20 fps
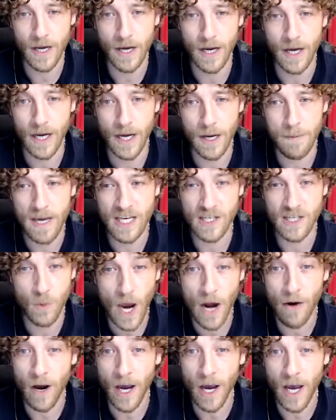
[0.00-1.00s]
It's
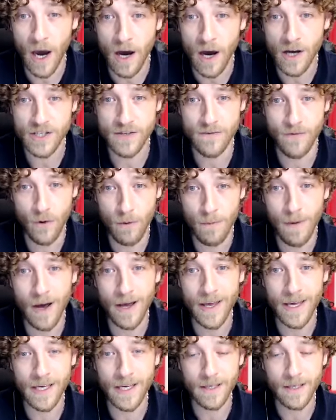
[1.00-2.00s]
where I ask for
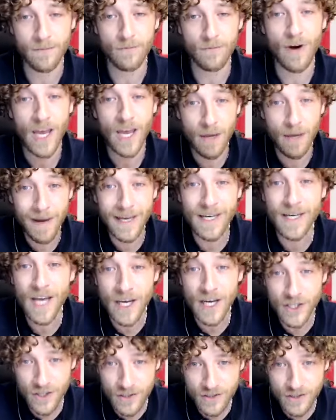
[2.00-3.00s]
my
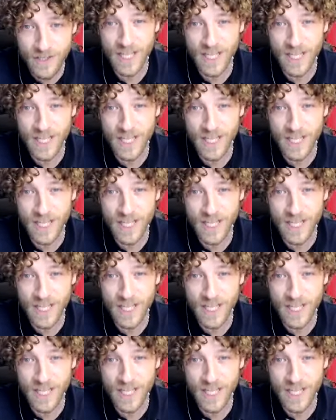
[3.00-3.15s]
recommendations.